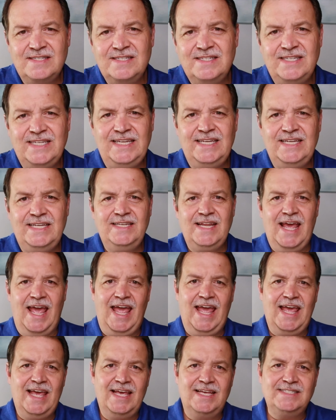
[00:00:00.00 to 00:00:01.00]
Dean,
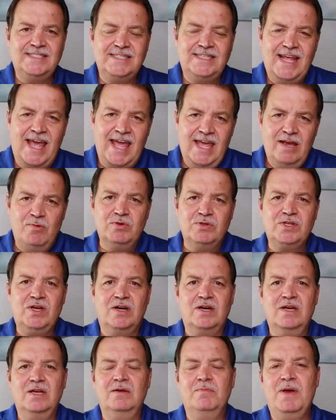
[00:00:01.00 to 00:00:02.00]
and today we're
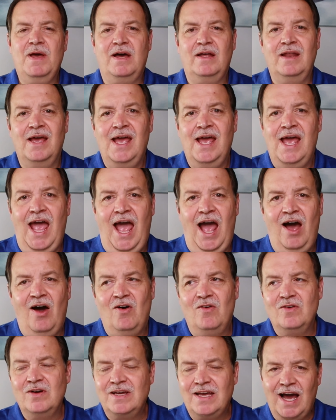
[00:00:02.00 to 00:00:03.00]
talking about
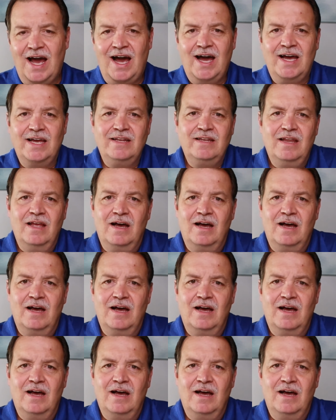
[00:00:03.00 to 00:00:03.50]
how God